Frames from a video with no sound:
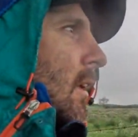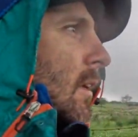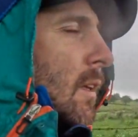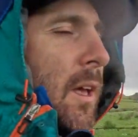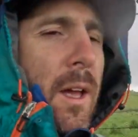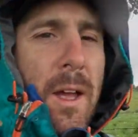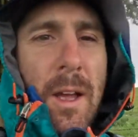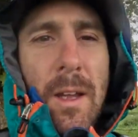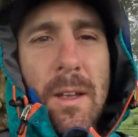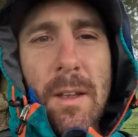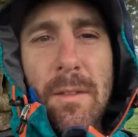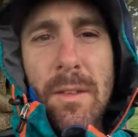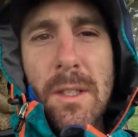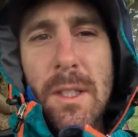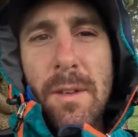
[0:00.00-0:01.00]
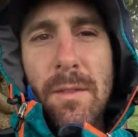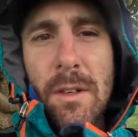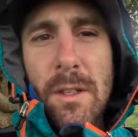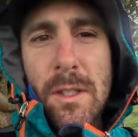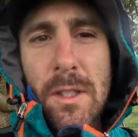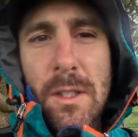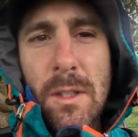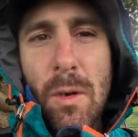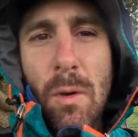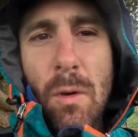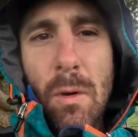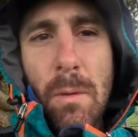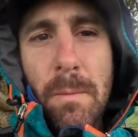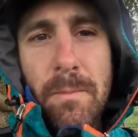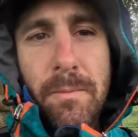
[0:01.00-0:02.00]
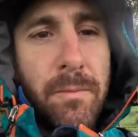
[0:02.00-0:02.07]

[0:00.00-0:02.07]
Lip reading: yeah, if there's ever a storm,